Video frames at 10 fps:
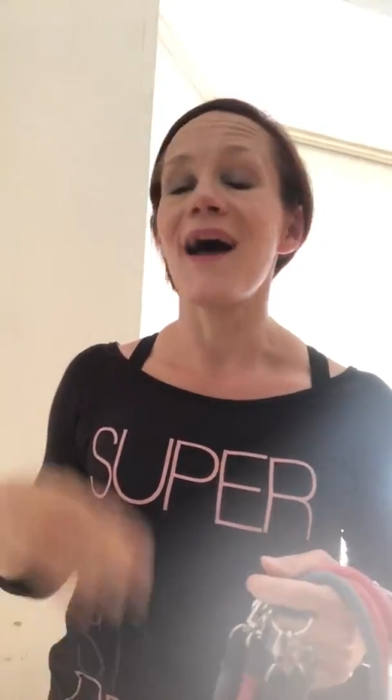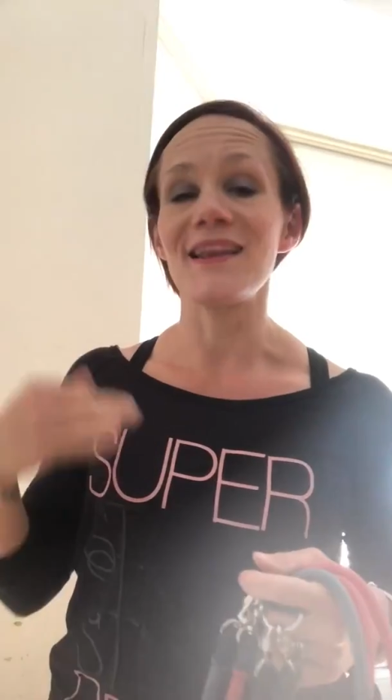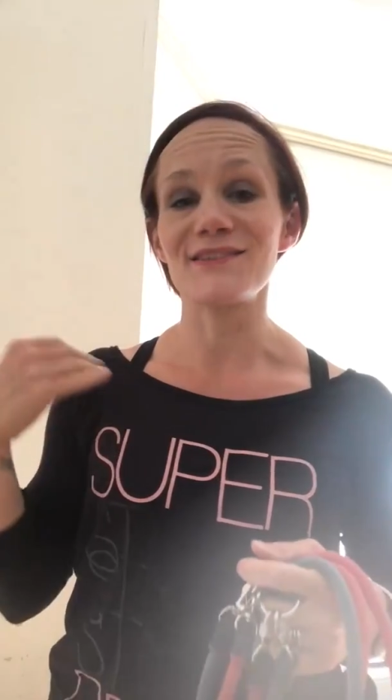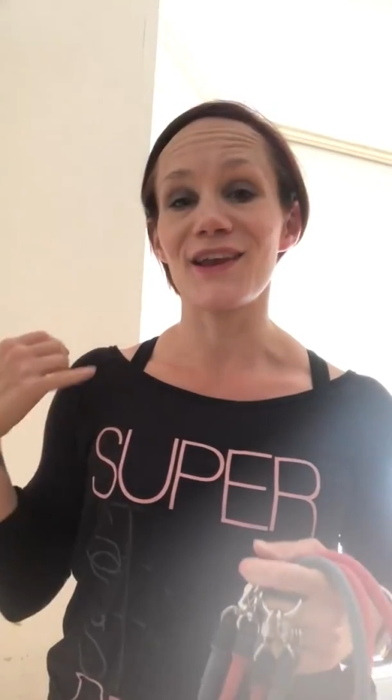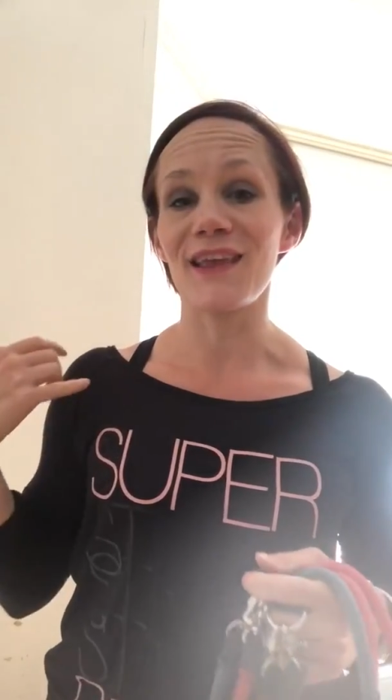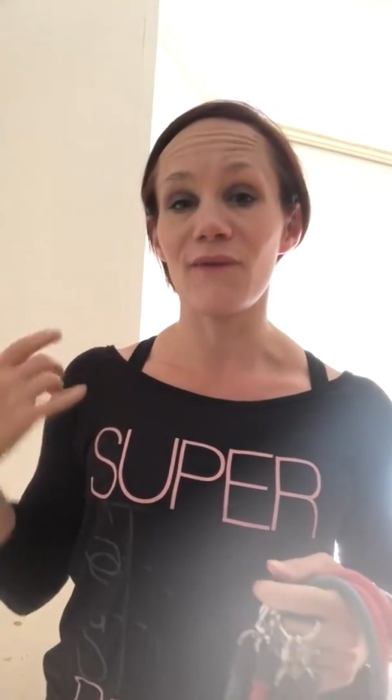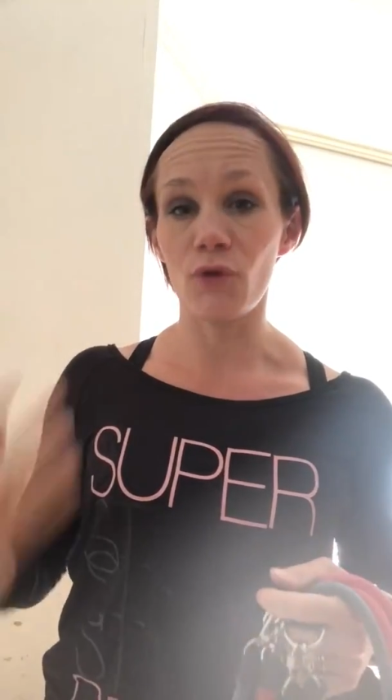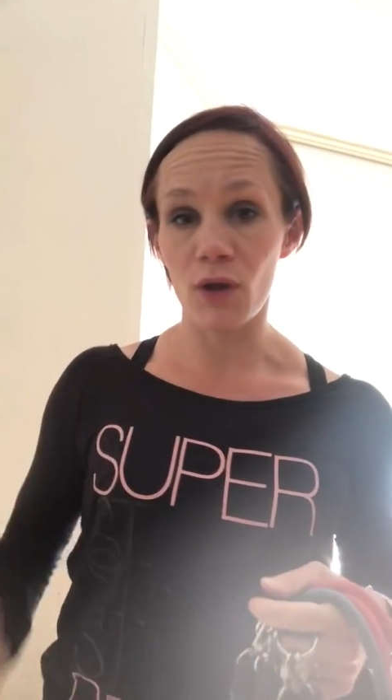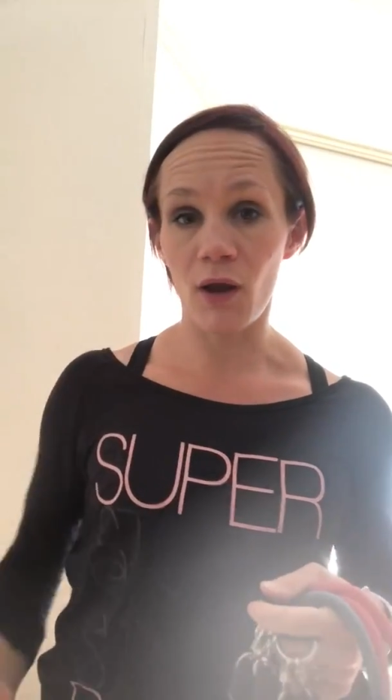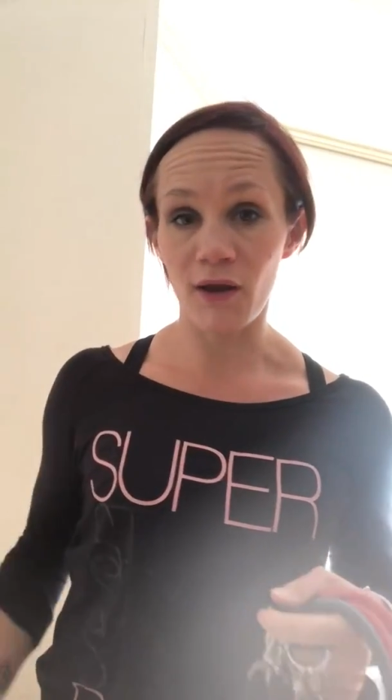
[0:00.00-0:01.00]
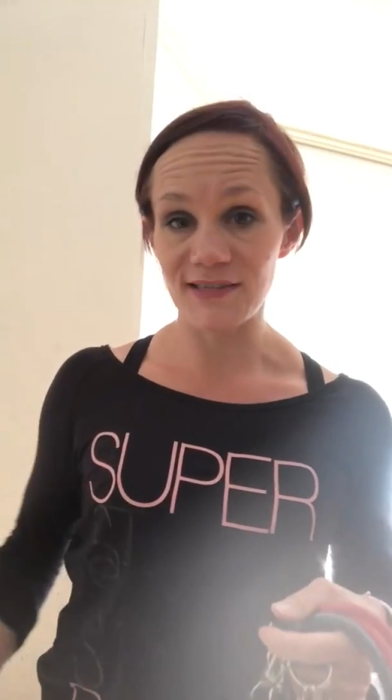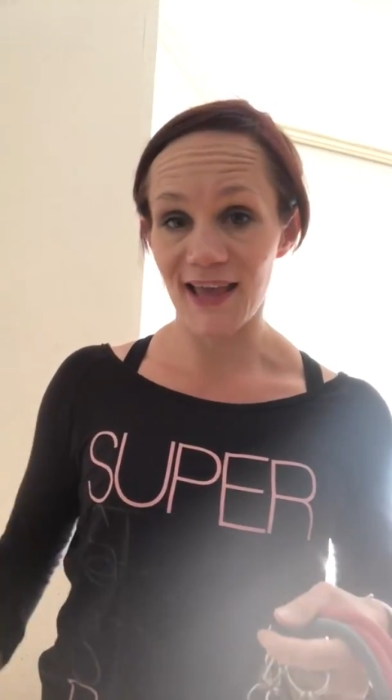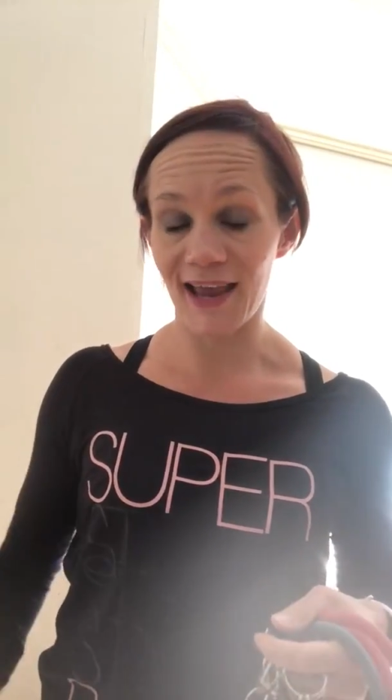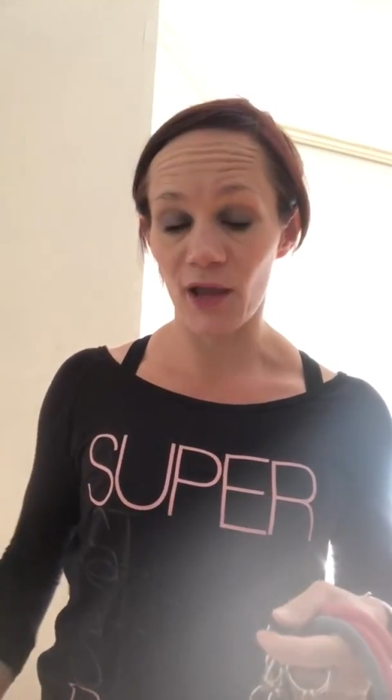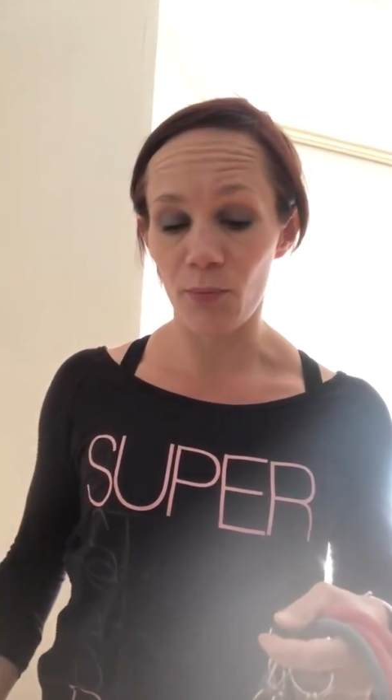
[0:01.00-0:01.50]
and is going to give you a nice
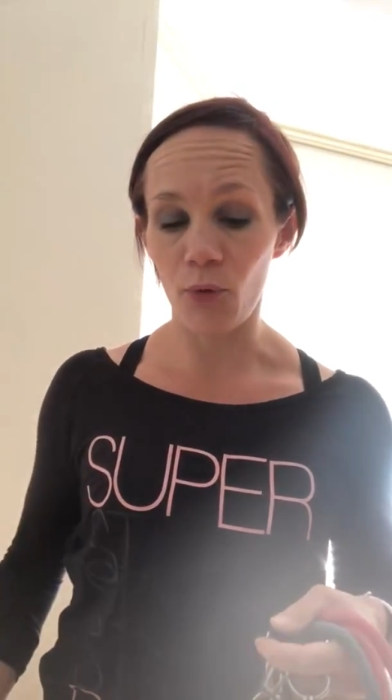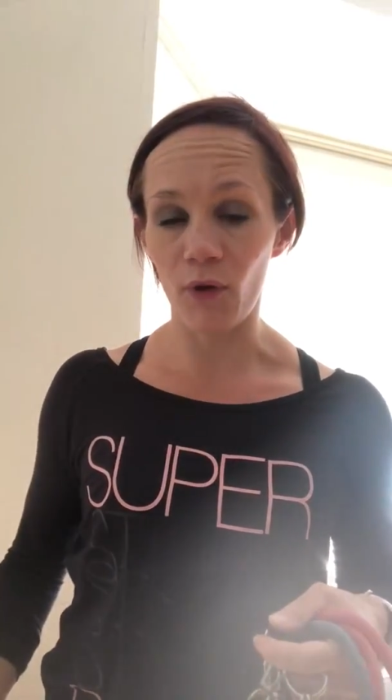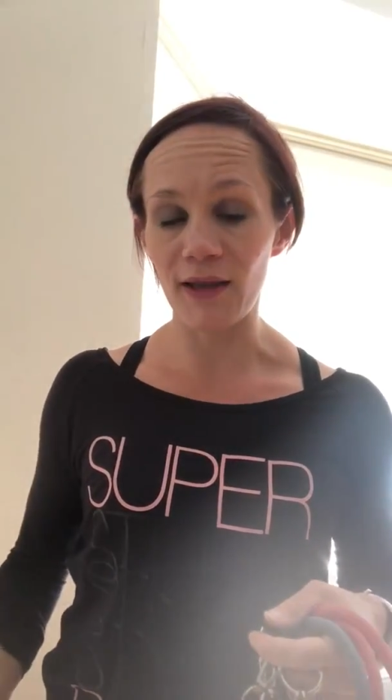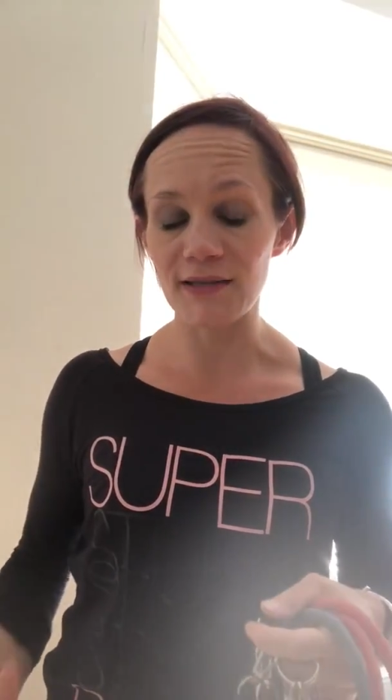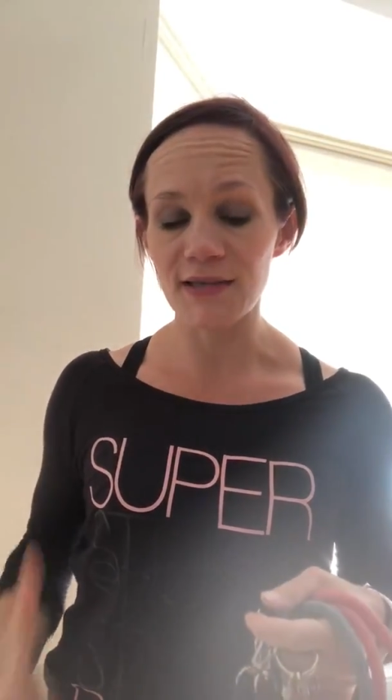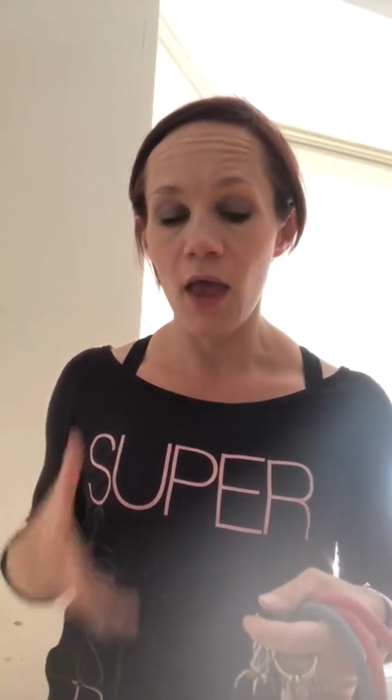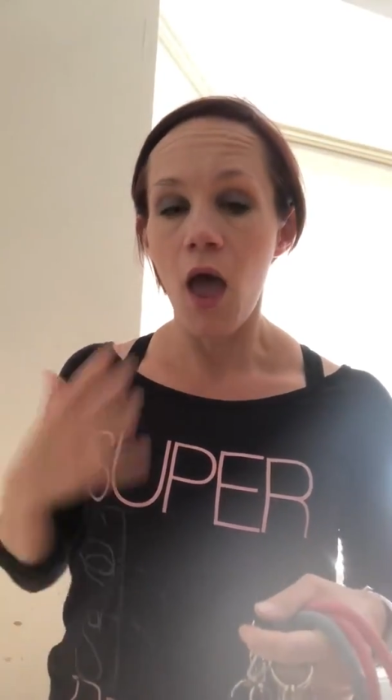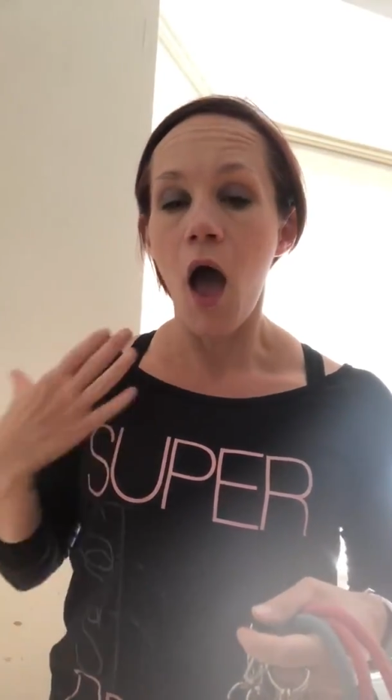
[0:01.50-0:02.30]
anchor point.